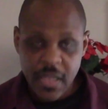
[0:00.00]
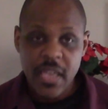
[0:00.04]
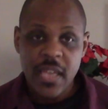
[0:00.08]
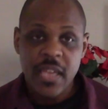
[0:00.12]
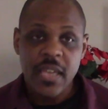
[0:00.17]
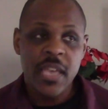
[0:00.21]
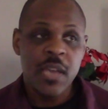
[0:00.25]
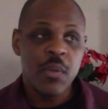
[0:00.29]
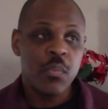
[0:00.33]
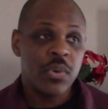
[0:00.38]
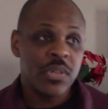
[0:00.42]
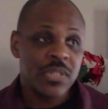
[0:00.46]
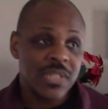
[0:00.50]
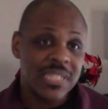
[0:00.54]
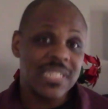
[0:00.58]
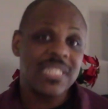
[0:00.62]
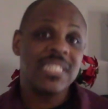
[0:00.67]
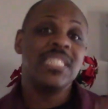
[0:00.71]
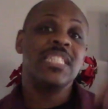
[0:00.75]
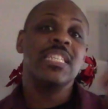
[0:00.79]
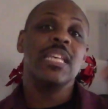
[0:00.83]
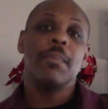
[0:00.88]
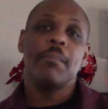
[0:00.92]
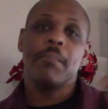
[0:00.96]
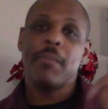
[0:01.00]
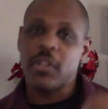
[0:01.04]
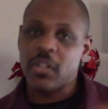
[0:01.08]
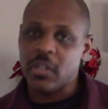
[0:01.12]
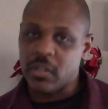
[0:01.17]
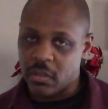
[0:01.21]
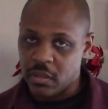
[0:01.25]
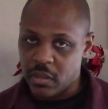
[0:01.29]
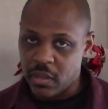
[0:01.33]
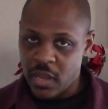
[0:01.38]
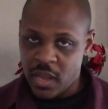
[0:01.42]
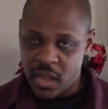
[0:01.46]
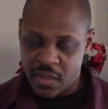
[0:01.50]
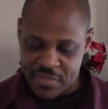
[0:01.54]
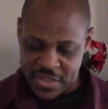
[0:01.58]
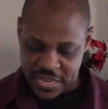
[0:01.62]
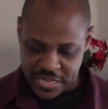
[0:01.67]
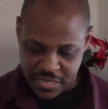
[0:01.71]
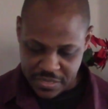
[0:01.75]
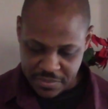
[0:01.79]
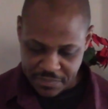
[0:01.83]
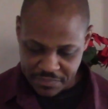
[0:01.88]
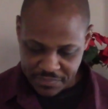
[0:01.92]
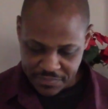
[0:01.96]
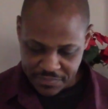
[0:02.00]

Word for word: It was a symbol of it.